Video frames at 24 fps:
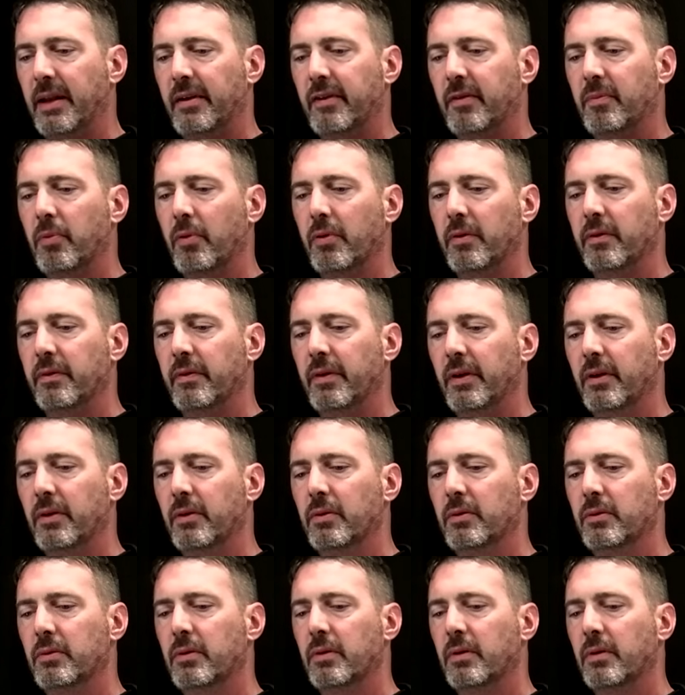point of
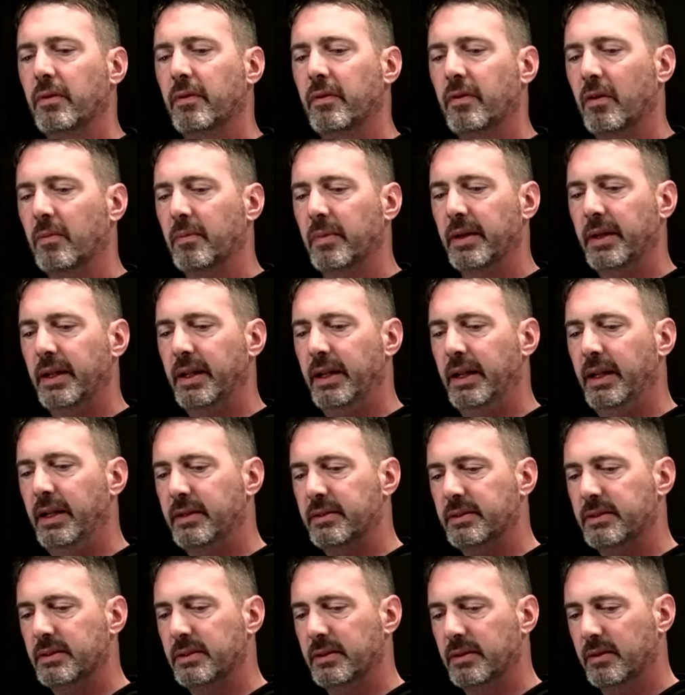view, from a heat
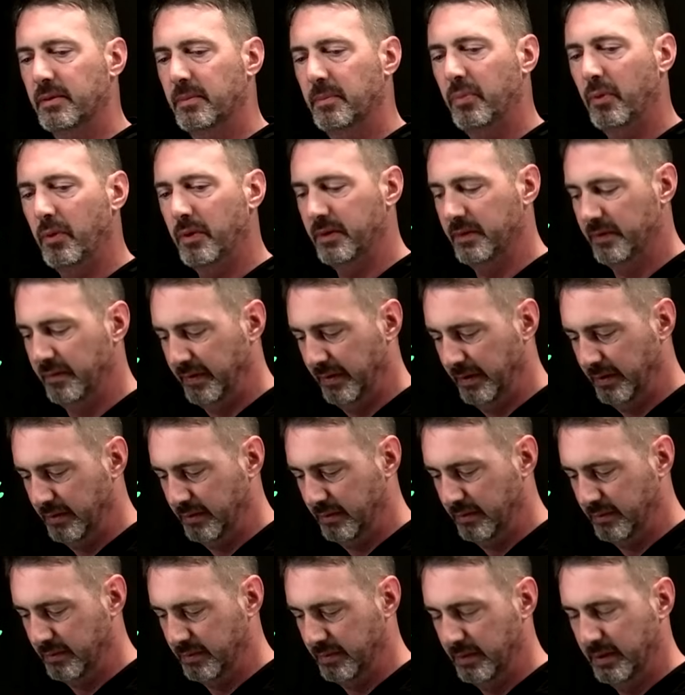point of
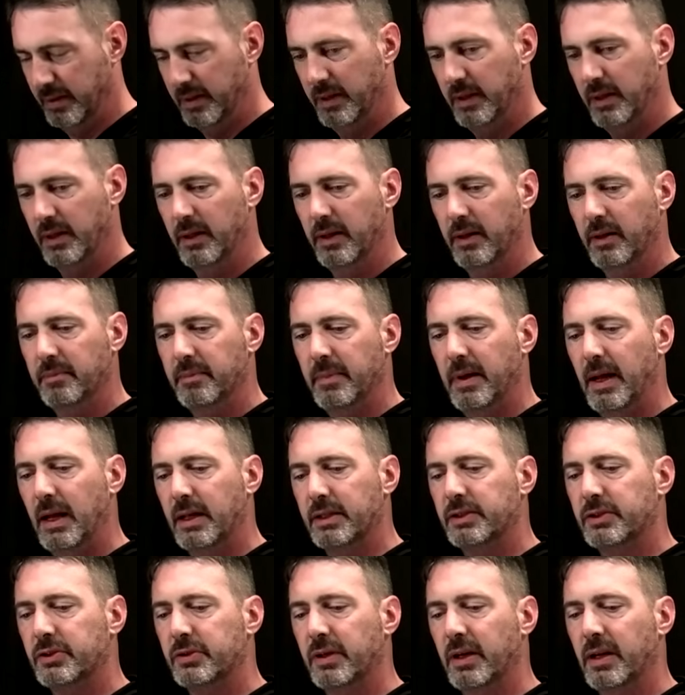view, mass
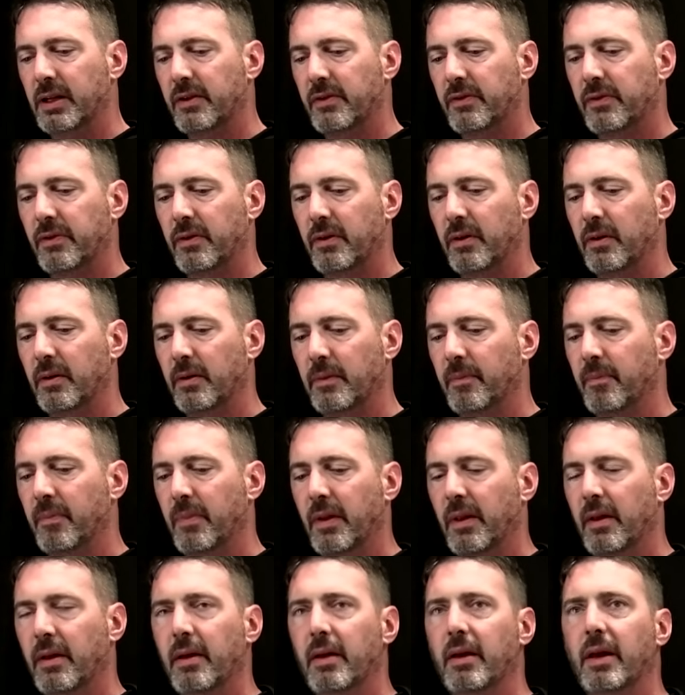transfer,
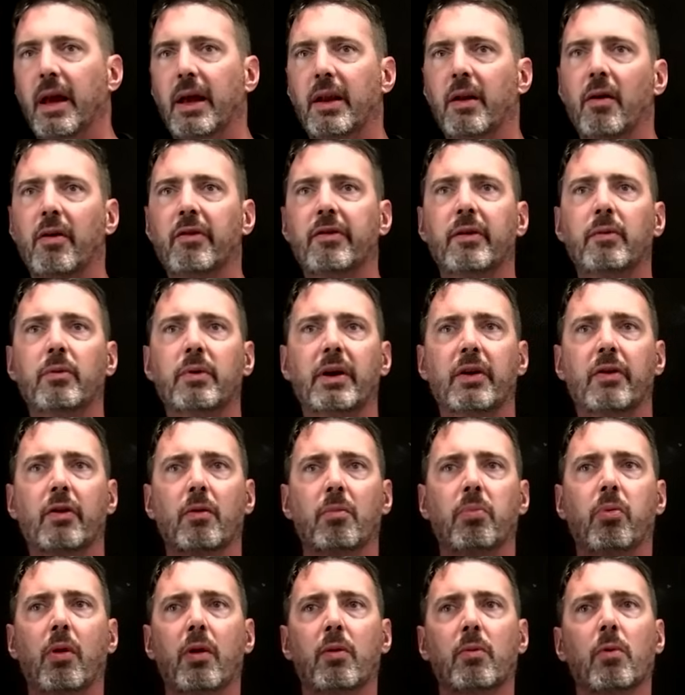and honestly, we'll get to the
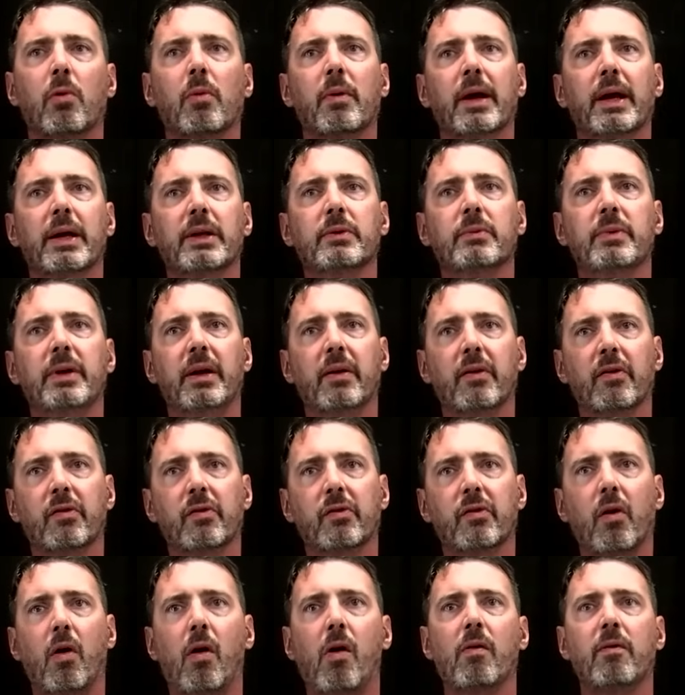point where we can
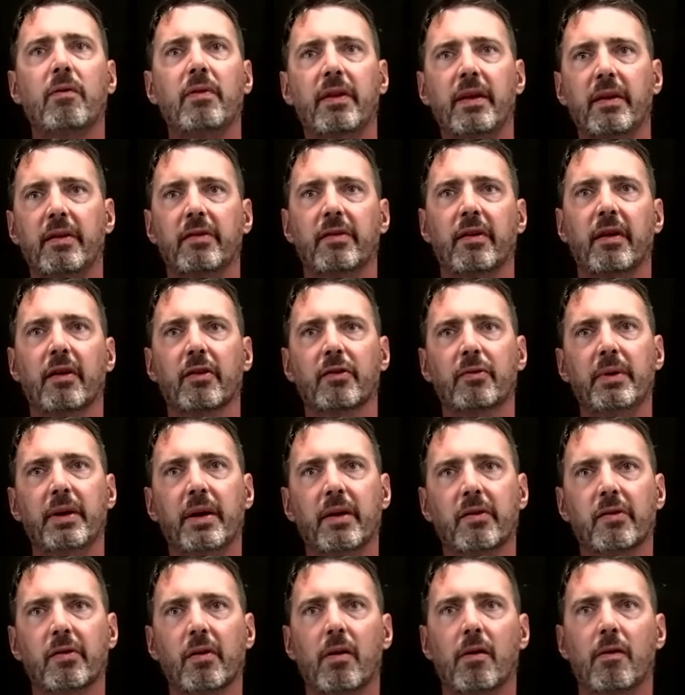solve these things. We can
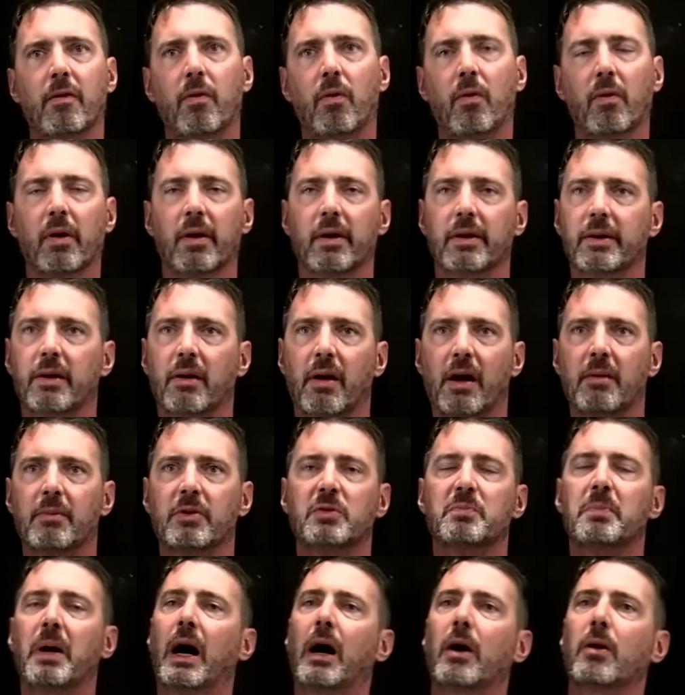solve for how much
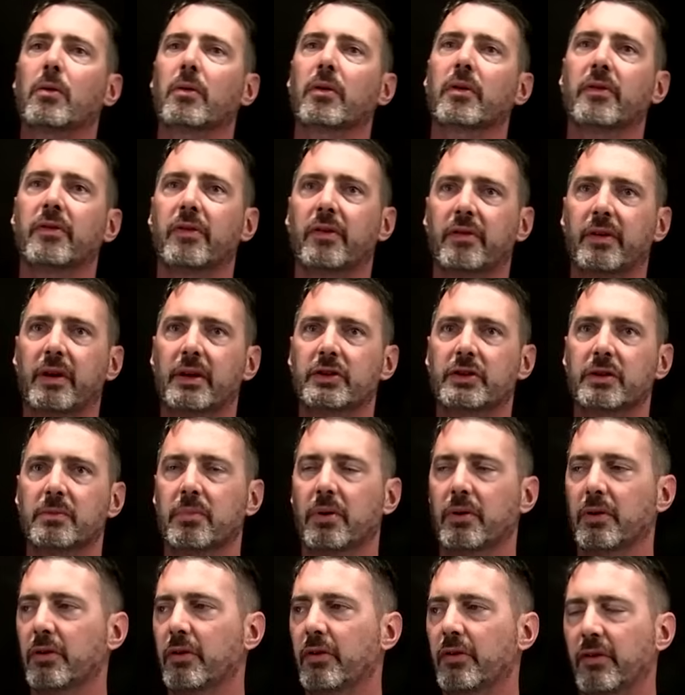power is this engine
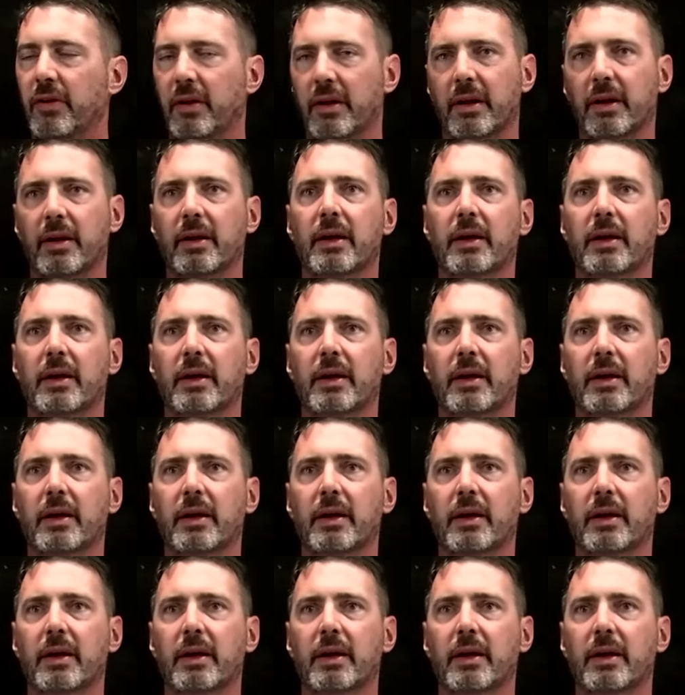producing.